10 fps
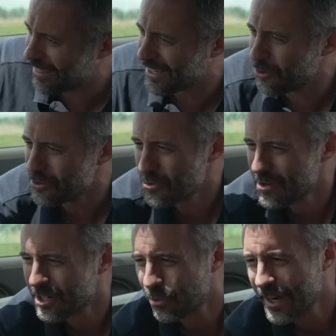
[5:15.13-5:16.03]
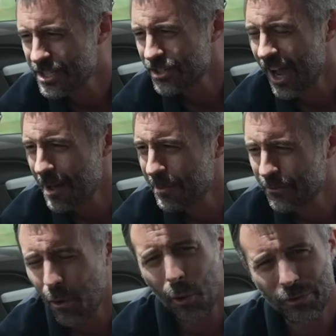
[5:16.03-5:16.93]
and they don't do a great job
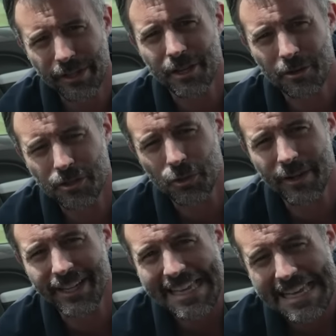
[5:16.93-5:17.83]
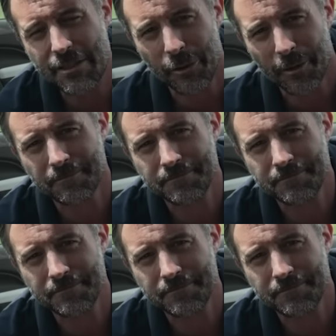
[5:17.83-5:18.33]
of holding your drink either.